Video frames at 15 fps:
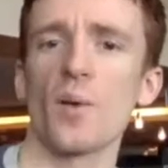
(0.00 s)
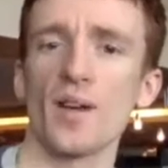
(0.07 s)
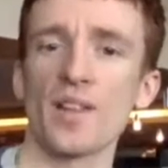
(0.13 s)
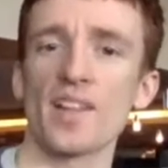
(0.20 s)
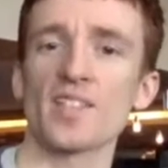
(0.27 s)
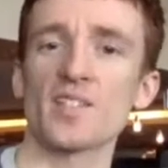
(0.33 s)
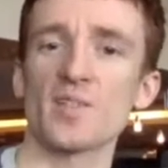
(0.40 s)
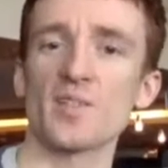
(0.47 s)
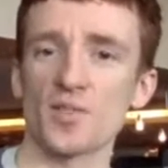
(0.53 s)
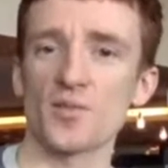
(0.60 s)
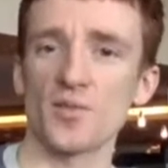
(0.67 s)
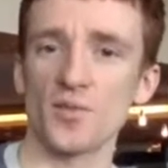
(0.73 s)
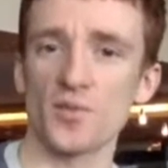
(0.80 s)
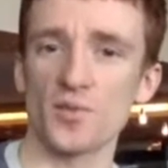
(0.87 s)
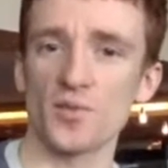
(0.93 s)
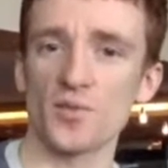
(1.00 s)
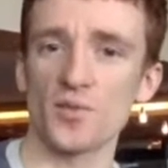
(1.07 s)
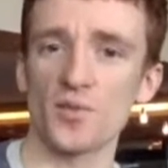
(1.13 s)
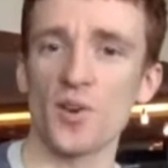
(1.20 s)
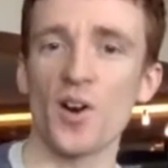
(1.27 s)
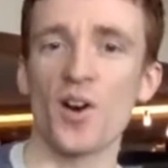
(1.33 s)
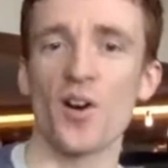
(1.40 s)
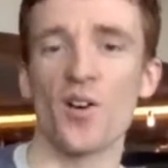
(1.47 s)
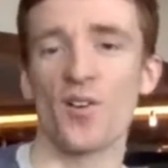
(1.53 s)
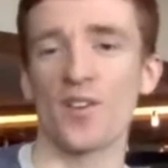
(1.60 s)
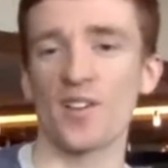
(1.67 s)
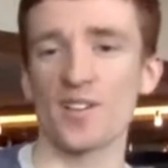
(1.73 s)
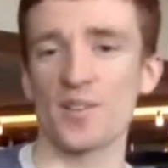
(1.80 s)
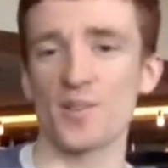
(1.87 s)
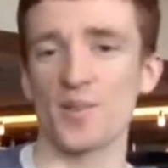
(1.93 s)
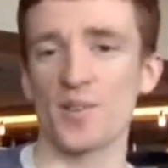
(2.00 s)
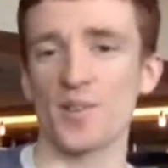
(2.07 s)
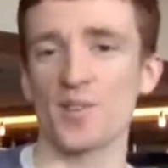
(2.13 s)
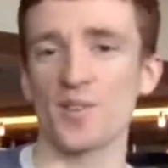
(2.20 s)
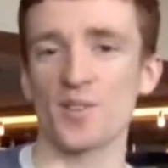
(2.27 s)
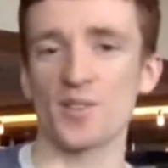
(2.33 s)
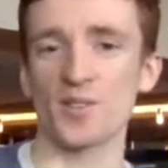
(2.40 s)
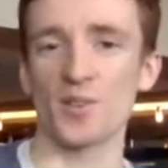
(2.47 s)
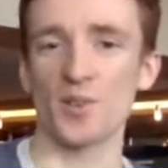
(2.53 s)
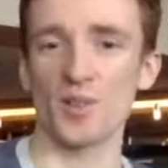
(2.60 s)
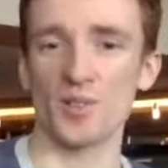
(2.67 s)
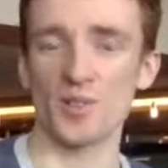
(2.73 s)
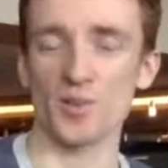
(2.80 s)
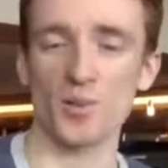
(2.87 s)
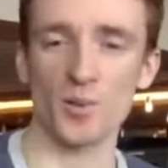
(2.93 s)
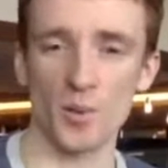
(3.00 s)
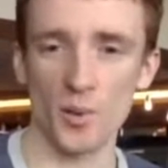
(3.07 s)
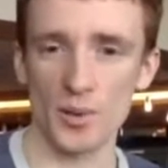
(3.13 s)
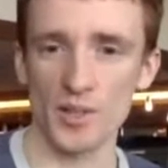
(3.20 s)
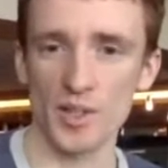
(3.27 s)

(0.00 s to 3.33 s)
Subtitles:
Wait, that's question. Oh, because we have the first 2 questions.